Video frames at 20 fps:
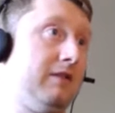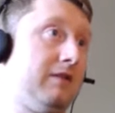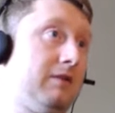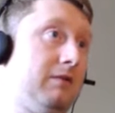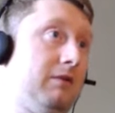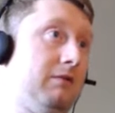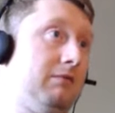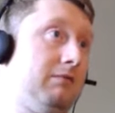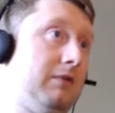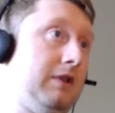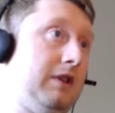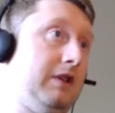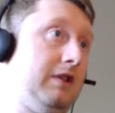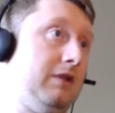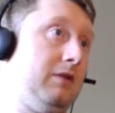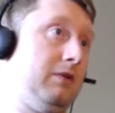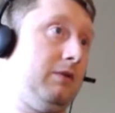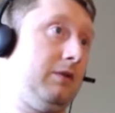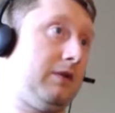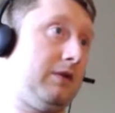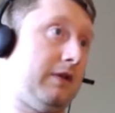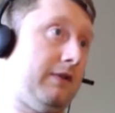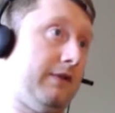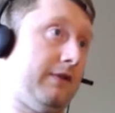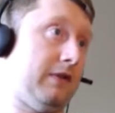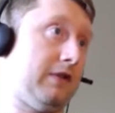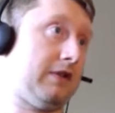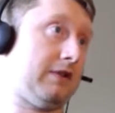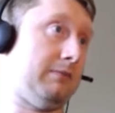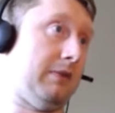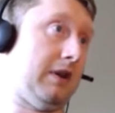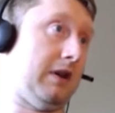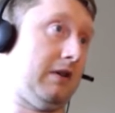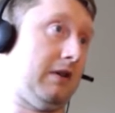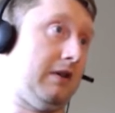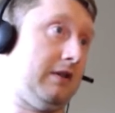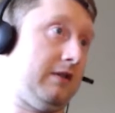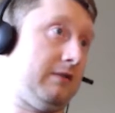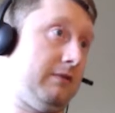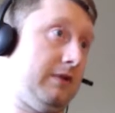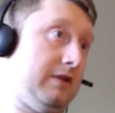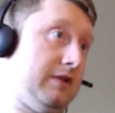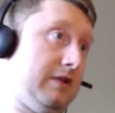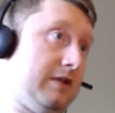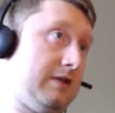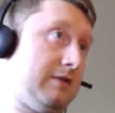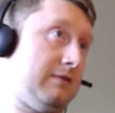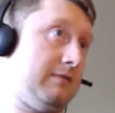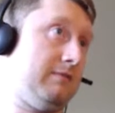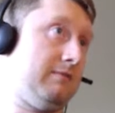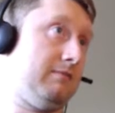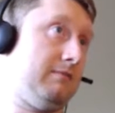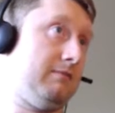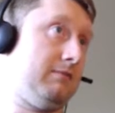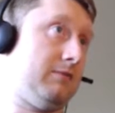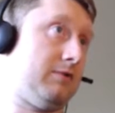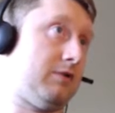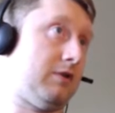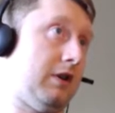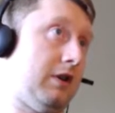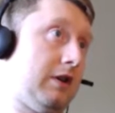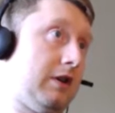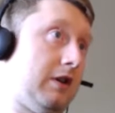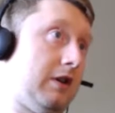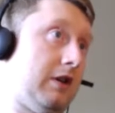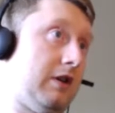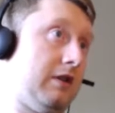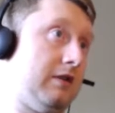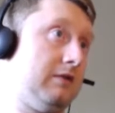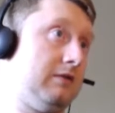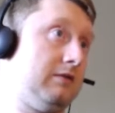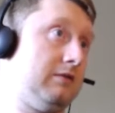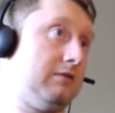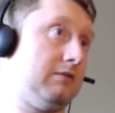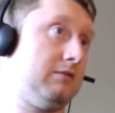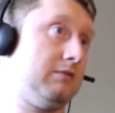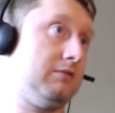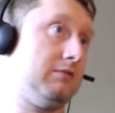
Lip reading: So what we do with the first pair is we just draw a card